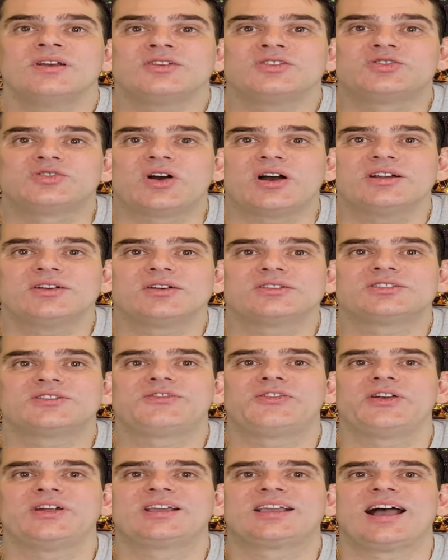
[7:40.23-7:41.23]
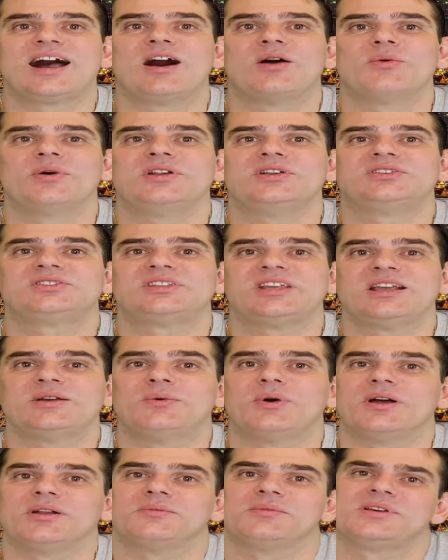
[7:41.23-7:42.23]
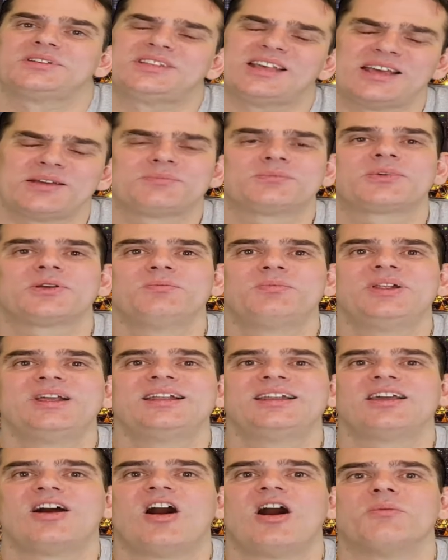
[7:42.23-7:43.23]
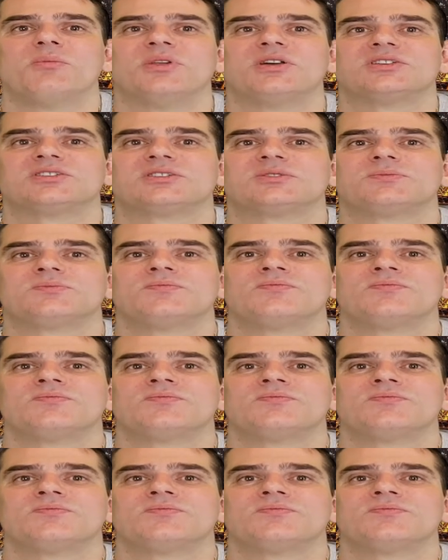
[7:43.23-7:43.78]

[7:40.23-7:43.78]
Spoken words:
Try not to freak out when you see one, as they're completely harmless.